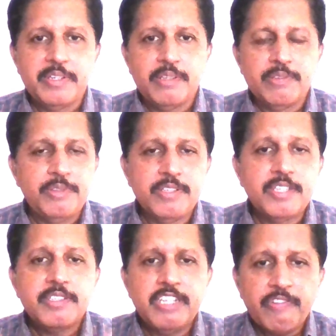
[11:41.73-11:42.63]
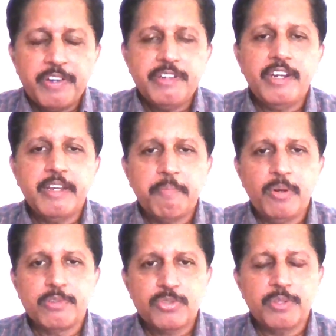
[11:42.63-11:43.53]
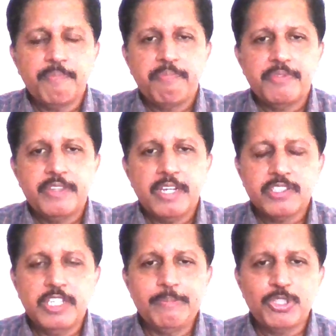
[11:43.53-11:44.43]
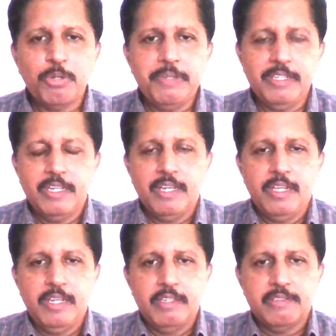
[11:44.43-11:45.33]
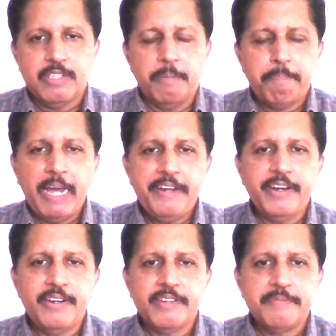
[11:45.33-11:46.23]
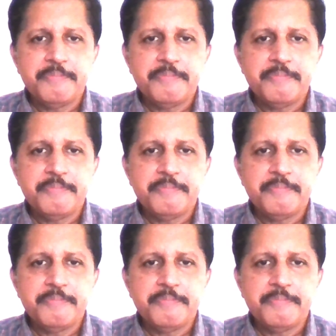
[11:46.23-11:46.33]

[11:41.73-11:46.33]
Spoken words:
So this is definitely a blow. So there seems to be some pattern